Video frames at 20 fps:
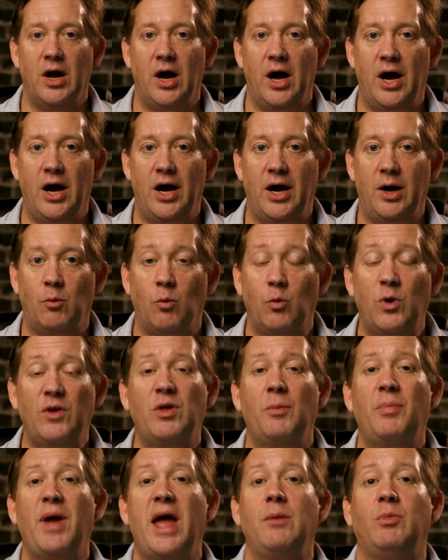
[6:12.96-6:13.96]

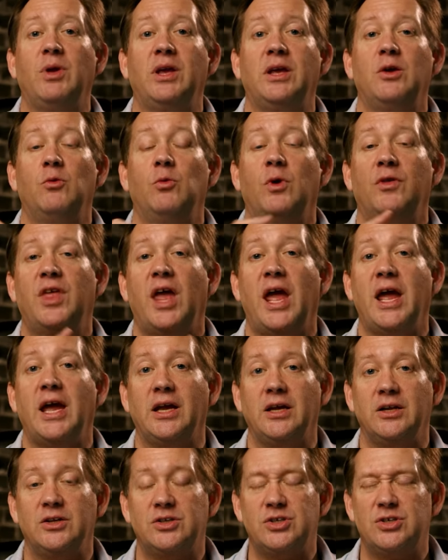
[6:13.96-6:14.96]
with a baby, with
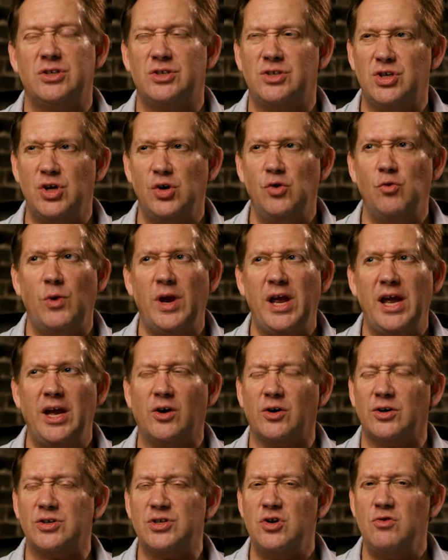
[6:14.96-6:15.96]
a 2
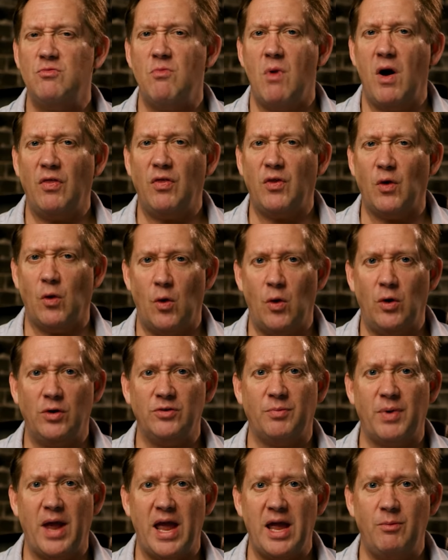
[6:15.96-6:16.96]
week or 2 month
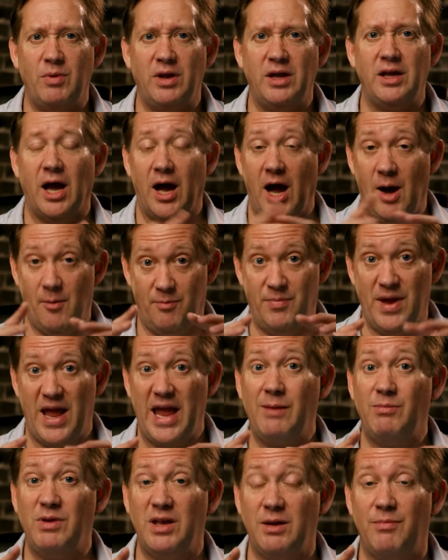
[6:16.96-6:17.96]
old baby, a
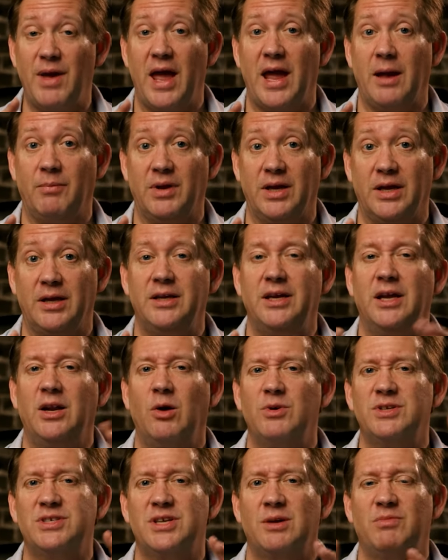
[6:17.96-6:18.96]
baby. You
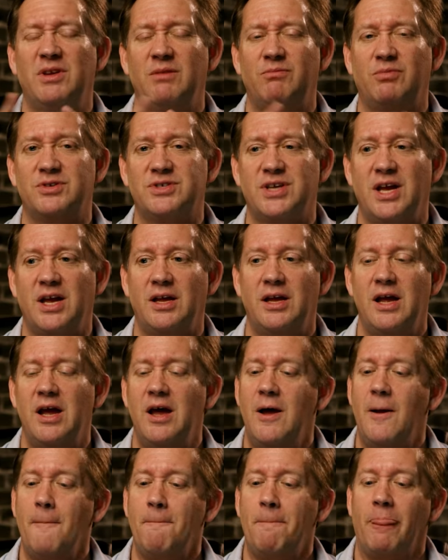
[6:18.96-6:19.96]
know, when some people say,
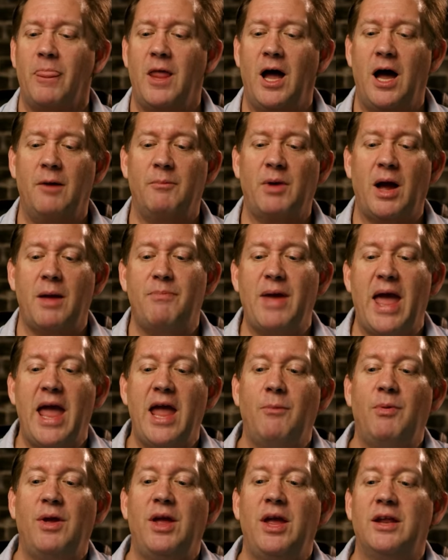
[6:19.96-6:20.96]
my
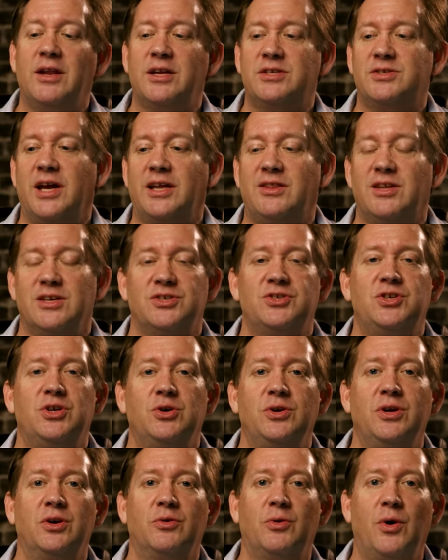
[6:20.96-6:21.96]
baby, and it's like this
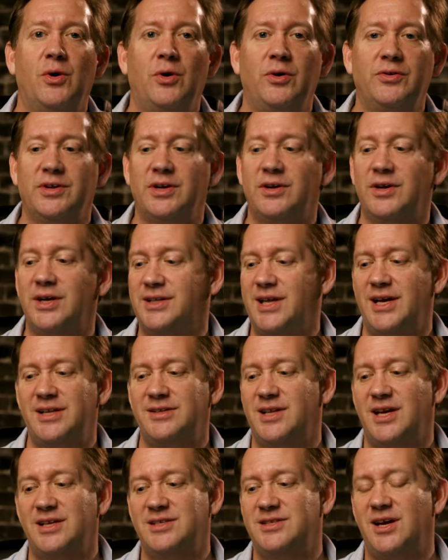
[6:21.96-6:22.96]
2 year old, and you're like,
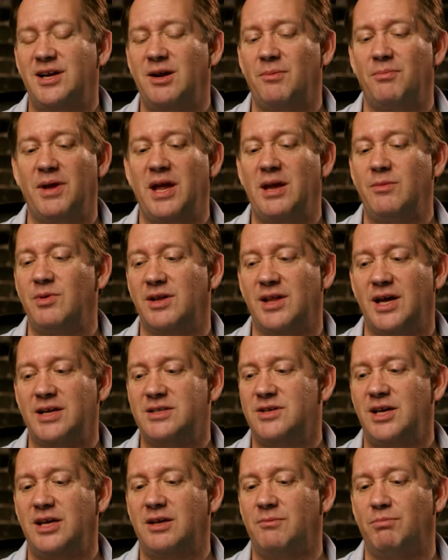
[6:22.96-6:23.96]
that's not a baby.
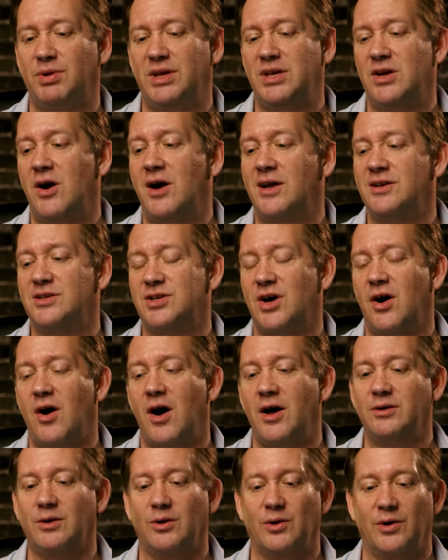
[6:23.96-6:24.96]
That's like beyond
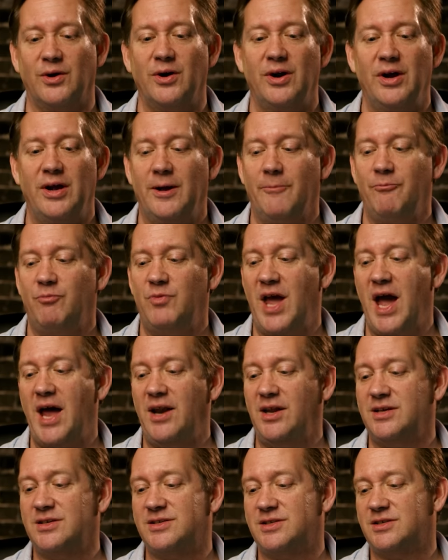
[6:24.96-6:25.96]
toddler.
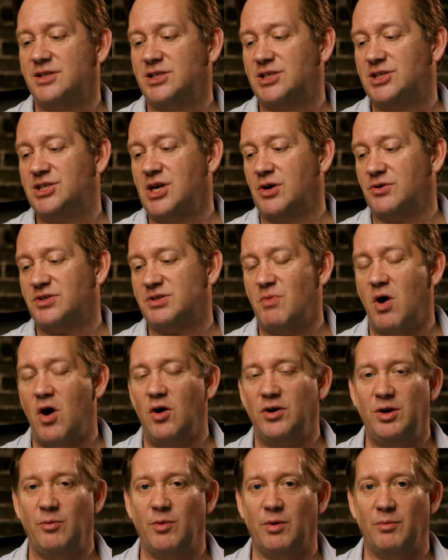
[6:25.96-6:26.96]
That is, you know,
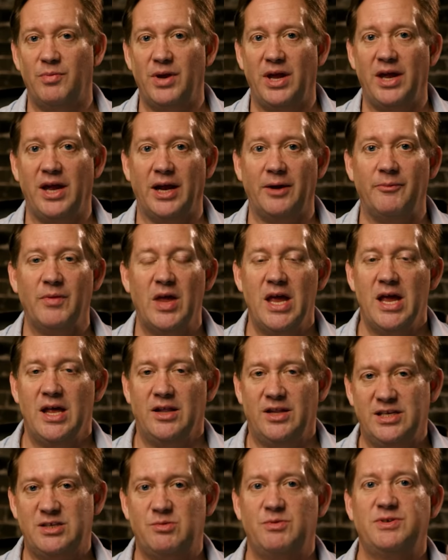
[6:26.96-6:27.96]
small human being.
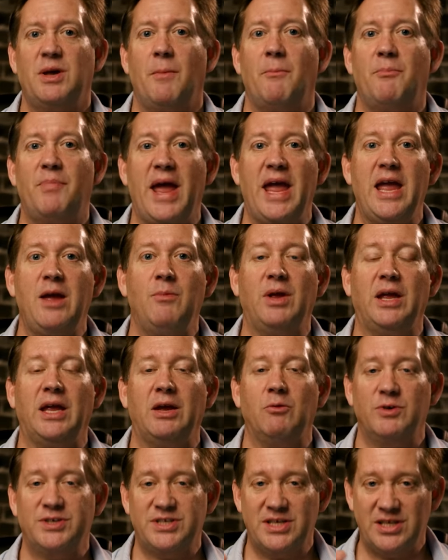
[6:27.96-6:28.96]
This was a
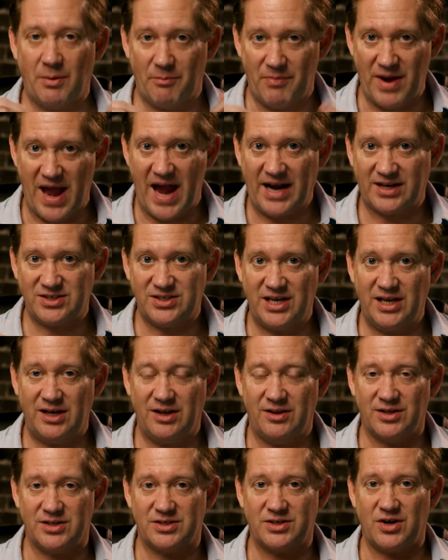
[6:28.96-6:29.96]
baby, was in the back seat
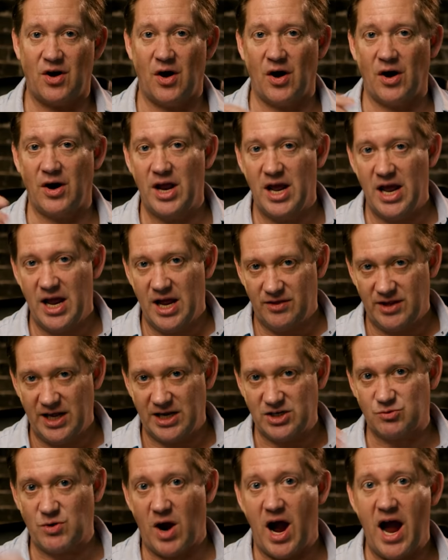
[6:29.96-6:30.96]
of this car.
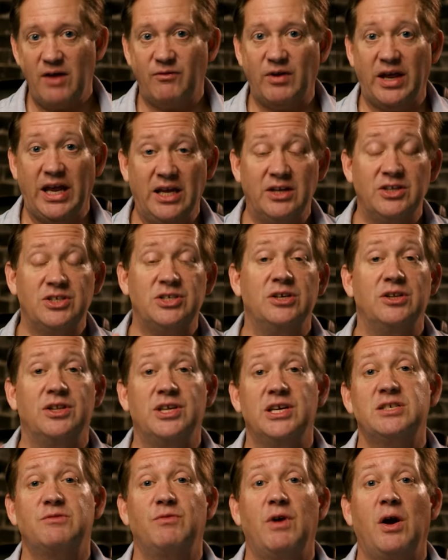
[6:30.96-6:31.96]
They drive into
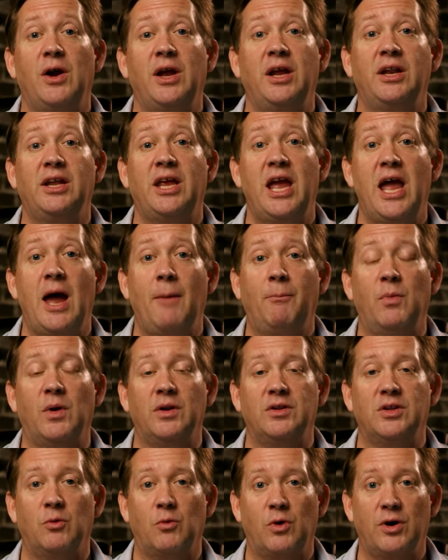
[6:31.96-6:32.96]
this very
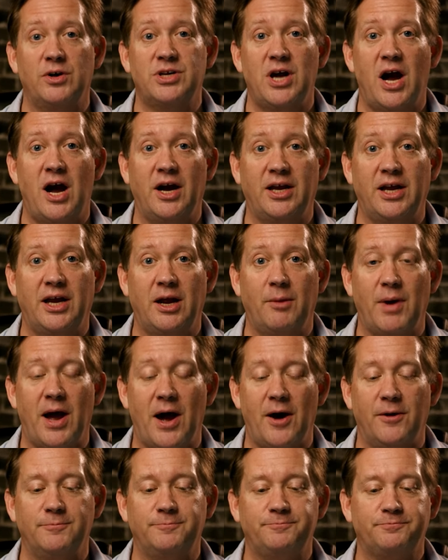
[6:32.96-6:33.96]
encampment that we're talking
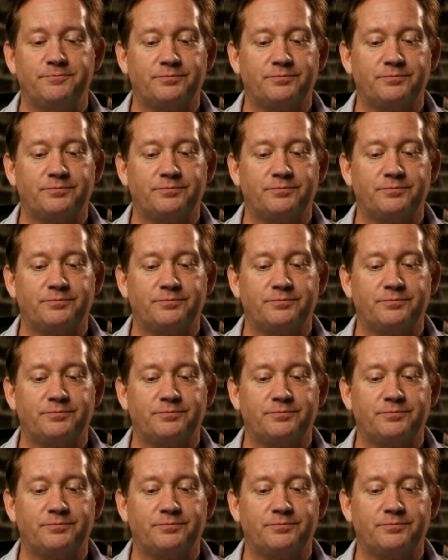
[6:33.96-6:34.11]
about.